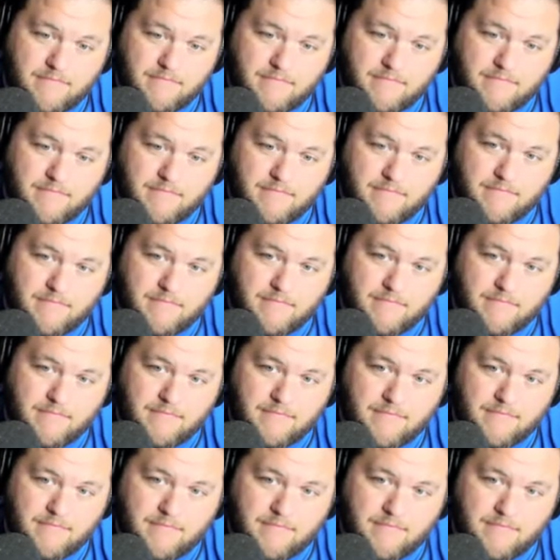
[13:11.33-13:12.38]

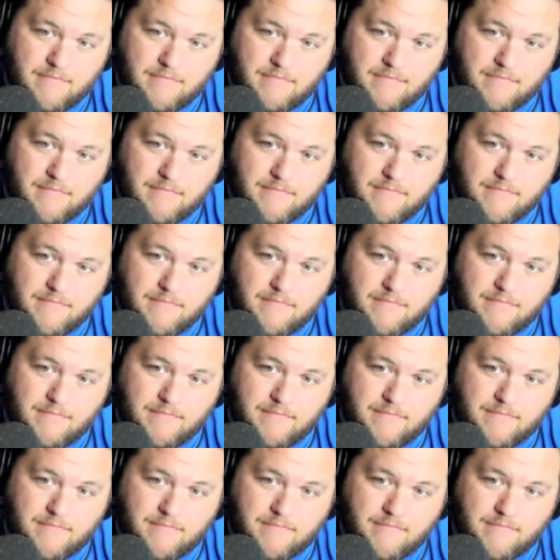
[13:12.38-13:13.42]

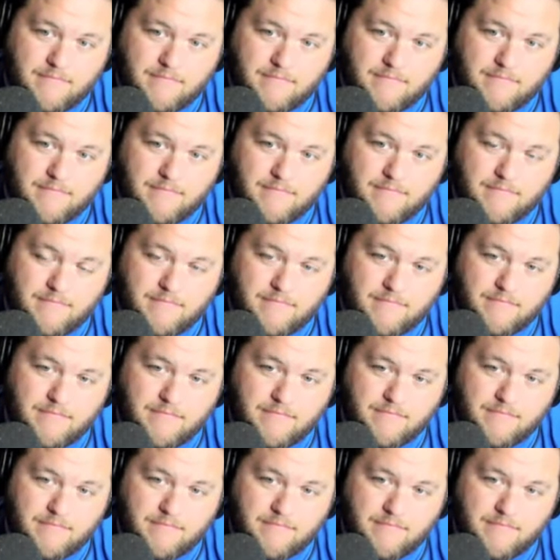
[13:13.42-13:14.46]

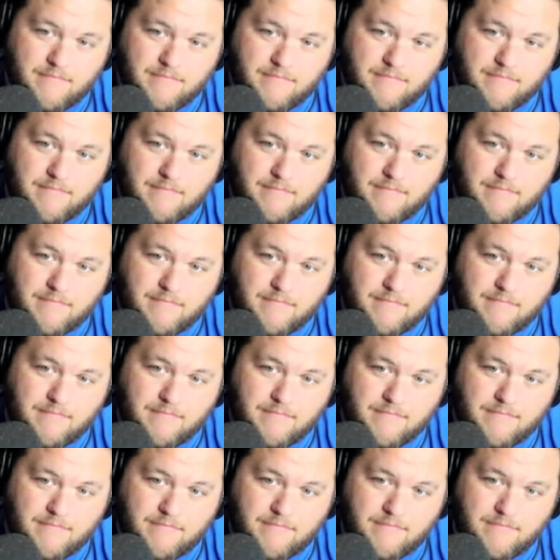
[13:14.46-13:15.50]

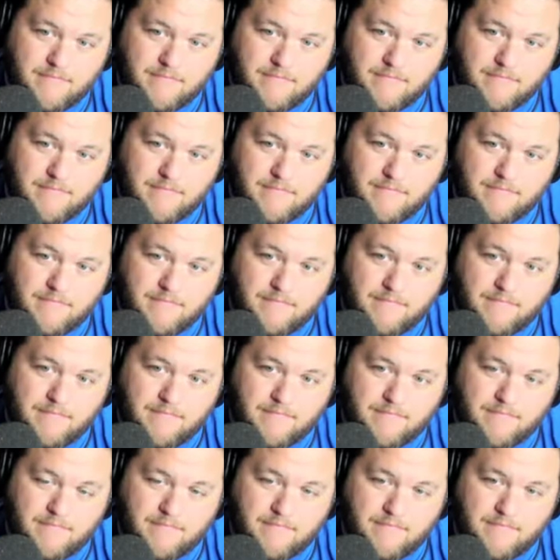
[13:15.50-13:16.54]

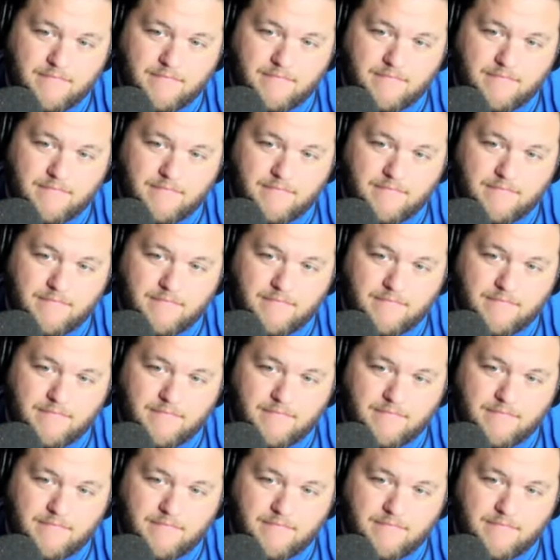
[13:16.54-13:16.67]
[no speech]